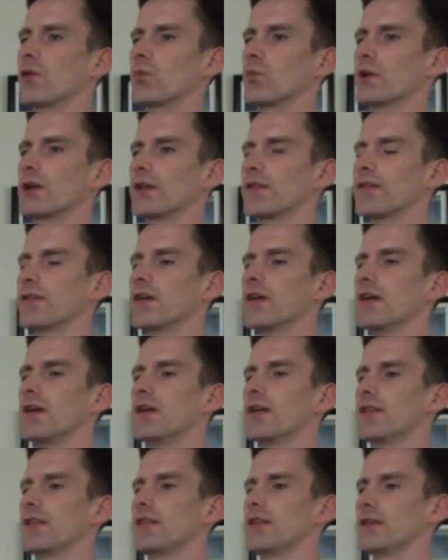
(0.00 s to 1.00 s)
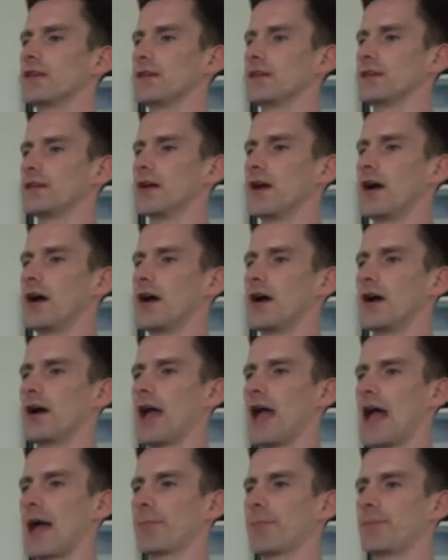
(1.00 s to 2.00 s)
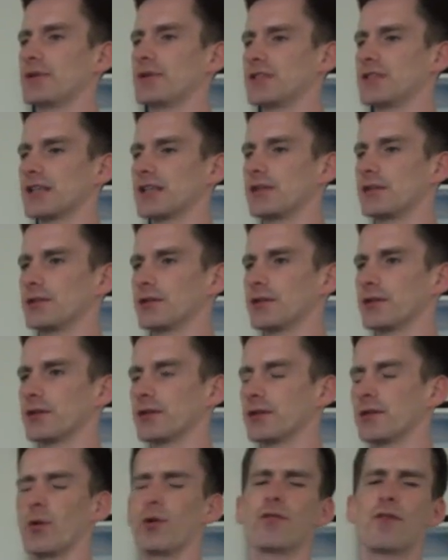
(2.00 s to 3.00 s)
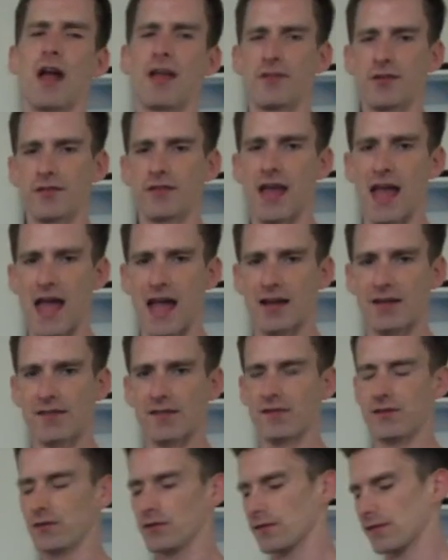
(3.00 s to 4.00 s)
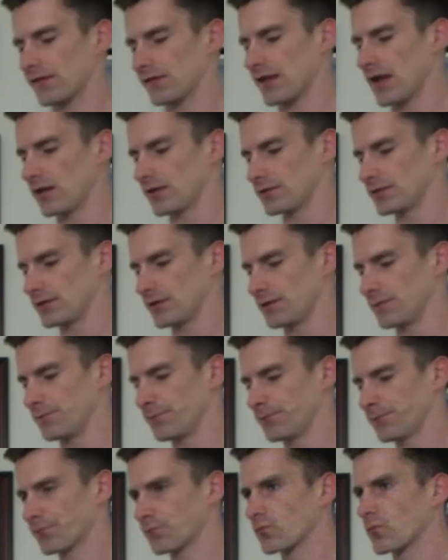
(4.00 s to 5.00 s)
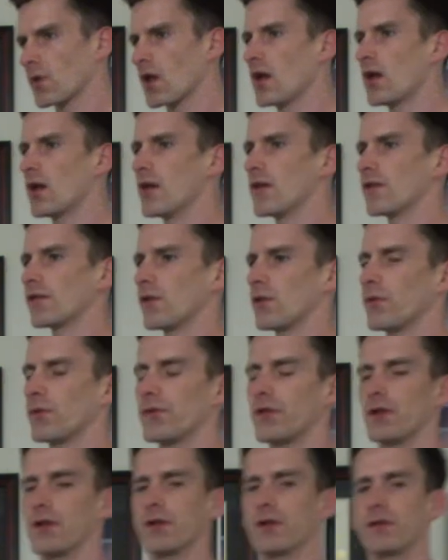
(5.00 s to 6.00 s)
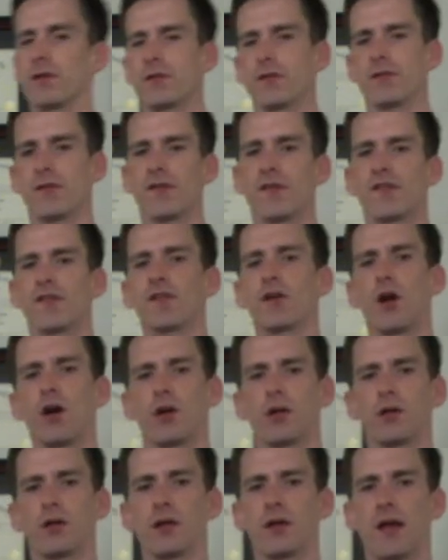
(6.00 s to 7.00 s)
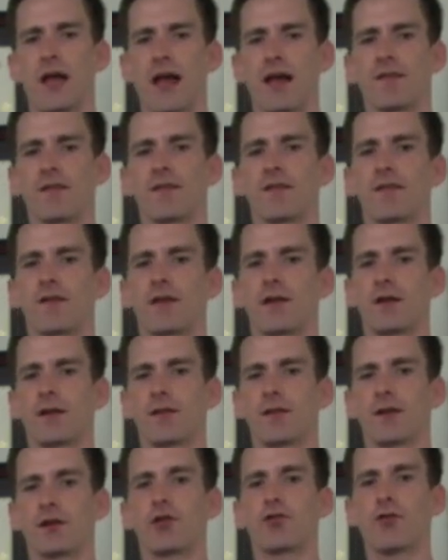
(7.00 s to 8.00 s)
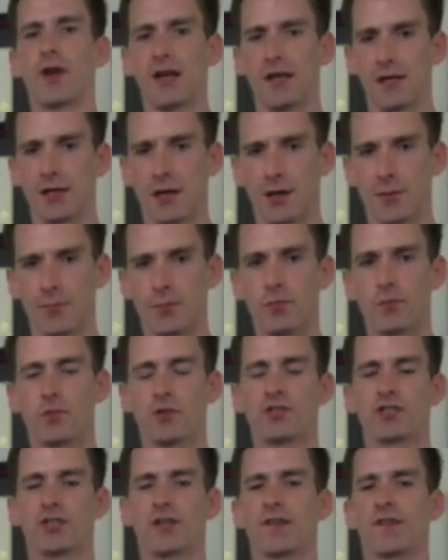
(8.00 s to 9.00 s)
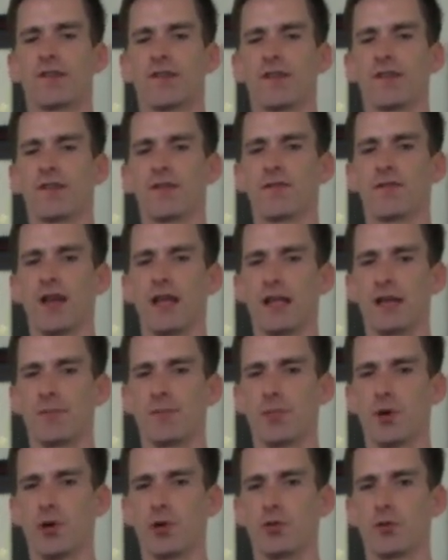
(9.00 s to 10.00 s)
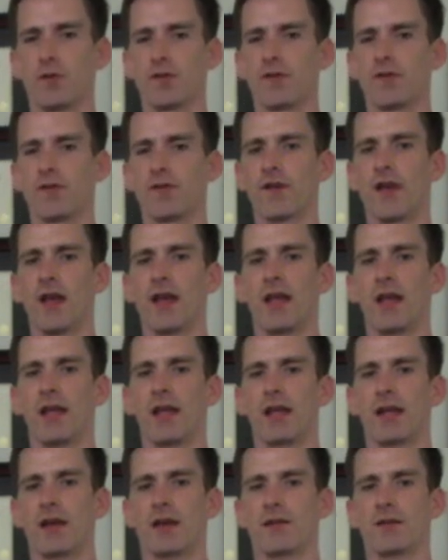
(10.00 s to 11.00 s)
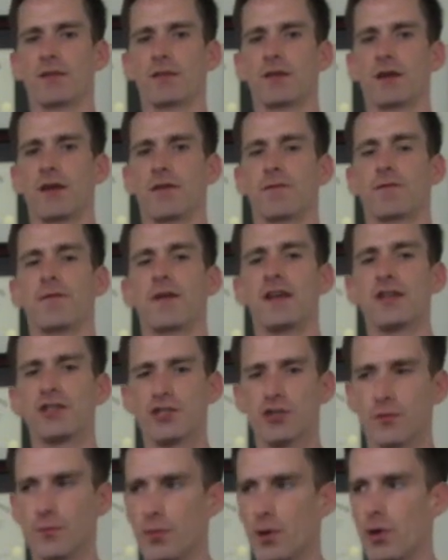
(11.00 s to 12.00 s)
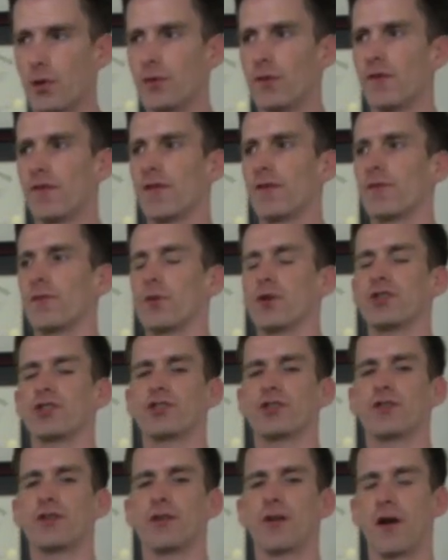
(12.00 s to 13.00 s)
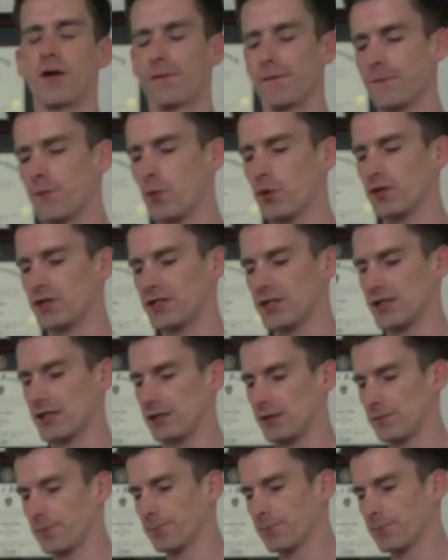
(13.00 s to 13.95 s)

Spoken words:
with the appendicular, or rather the axial skeleton. So the skull has the cranium, which consists of 8 bones, and facial bones, of which there are 14.